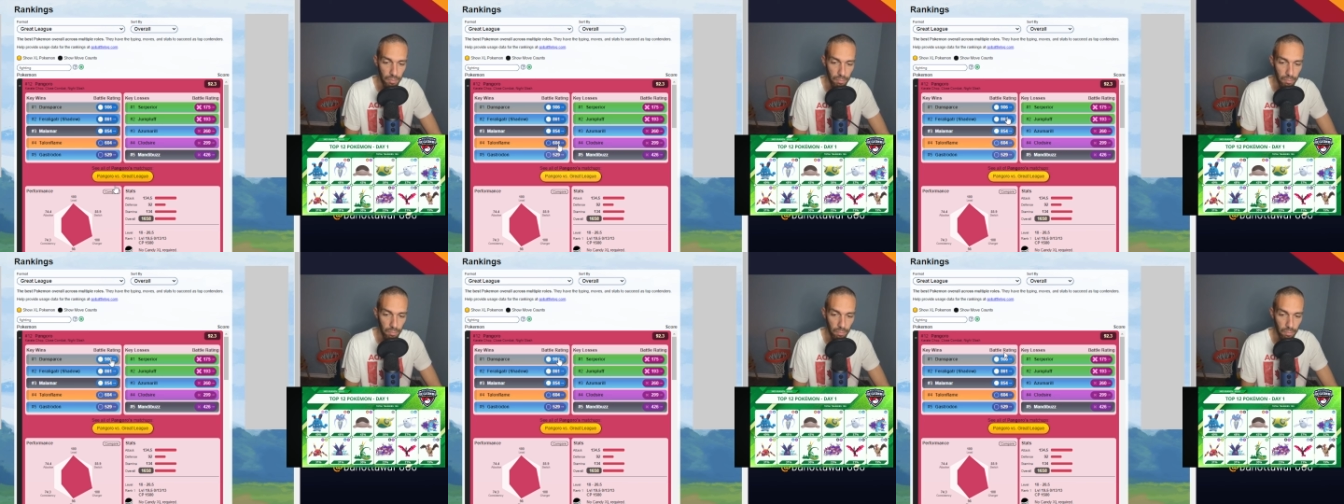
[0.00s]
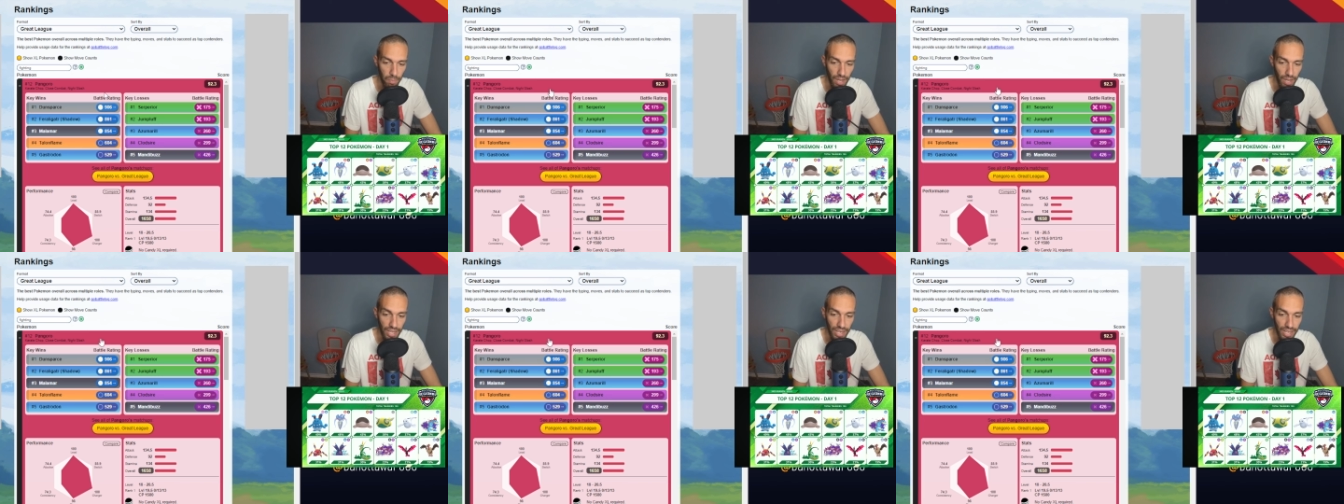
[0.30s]

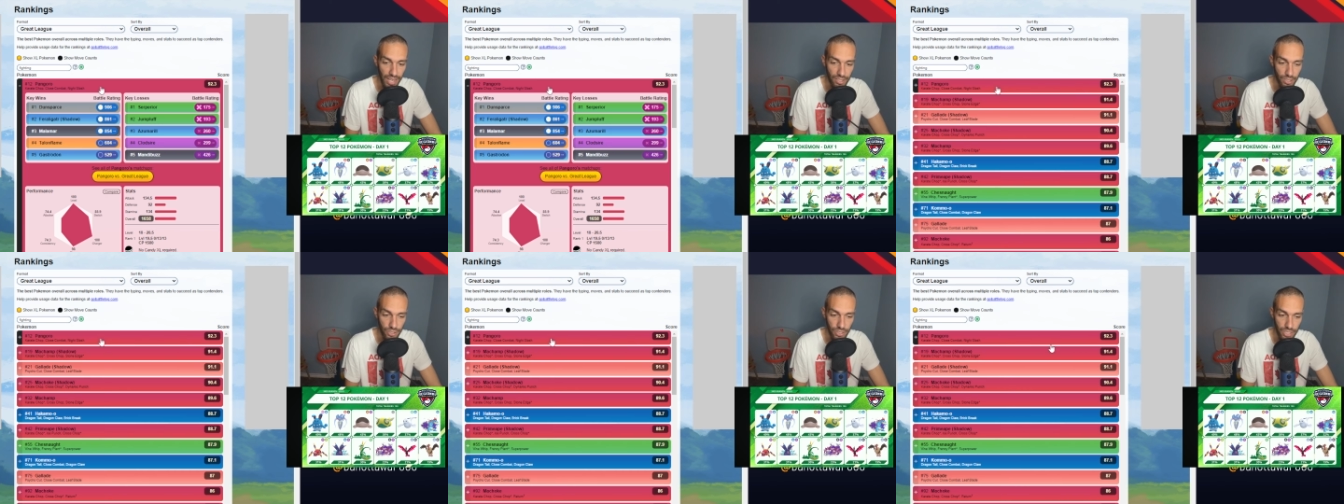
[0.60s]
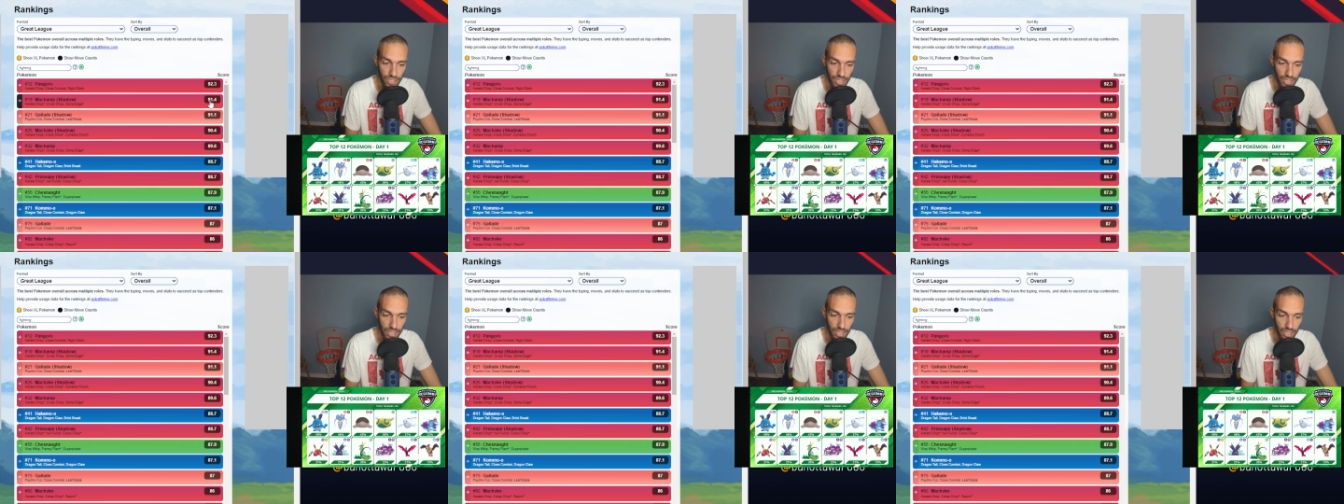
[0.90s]
But as you're
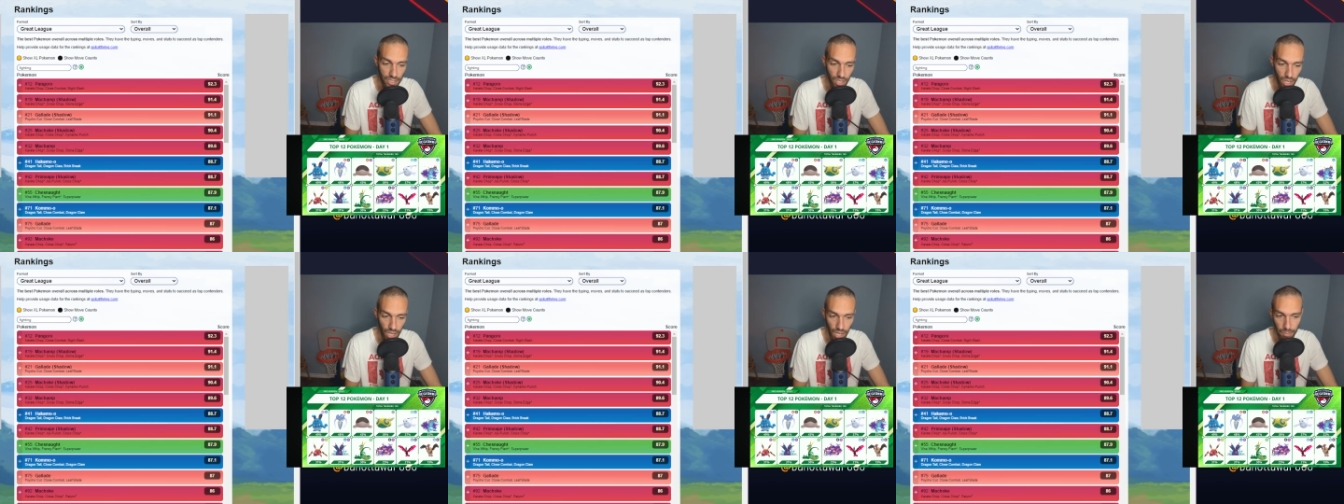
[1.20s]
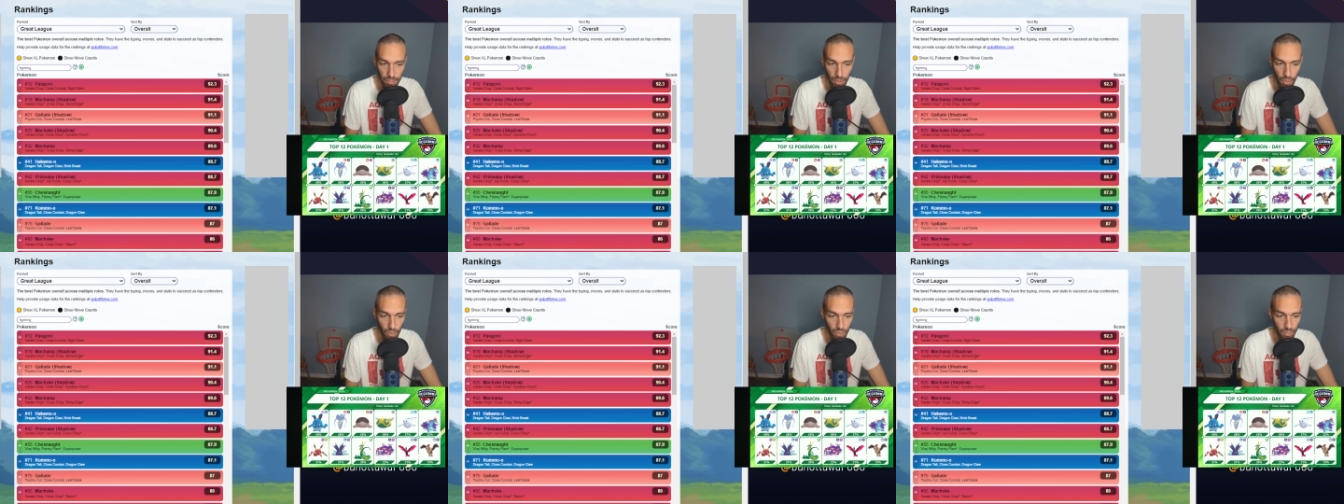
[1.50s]
seeing in the
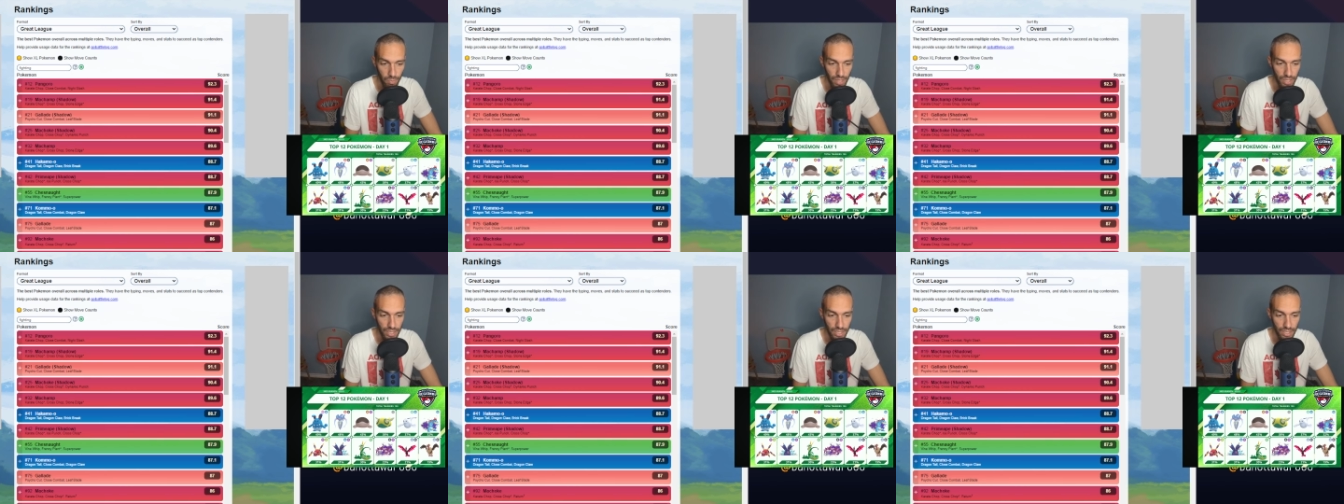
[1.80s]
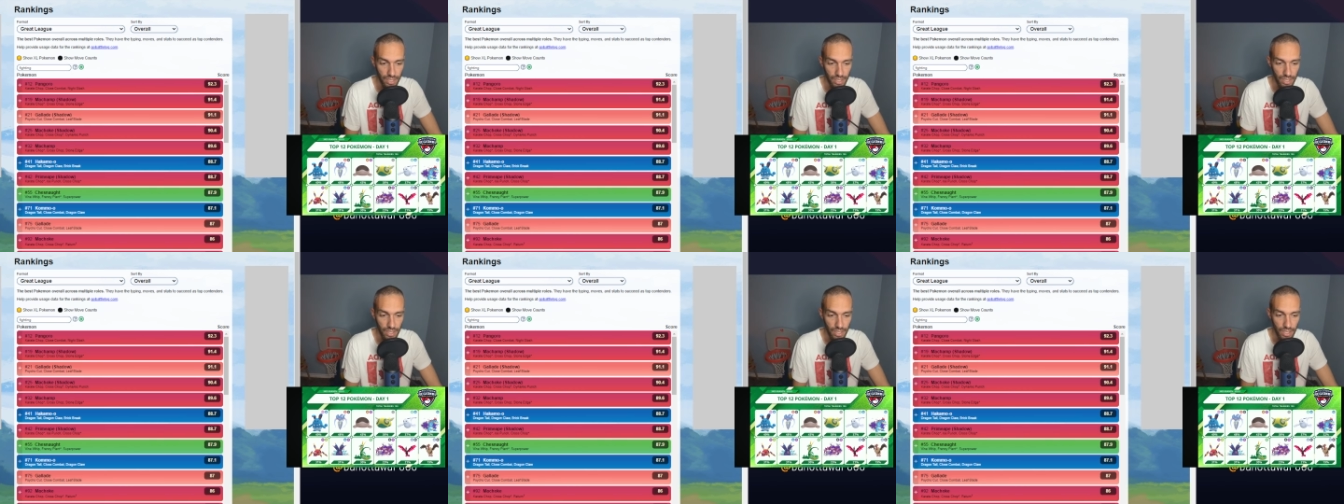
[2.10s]
top Pokemon
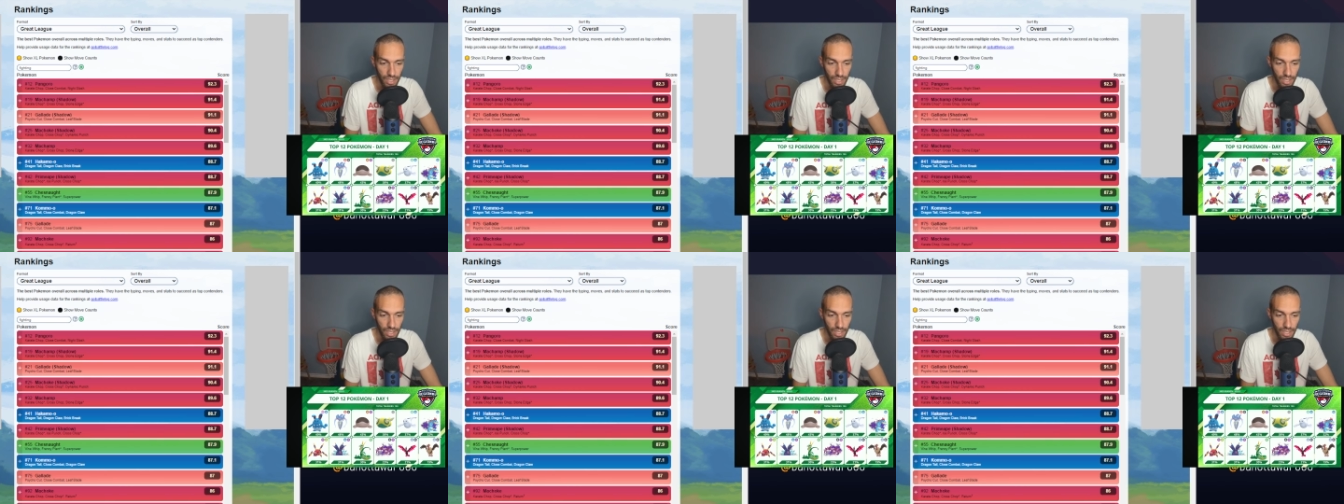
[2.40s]
here,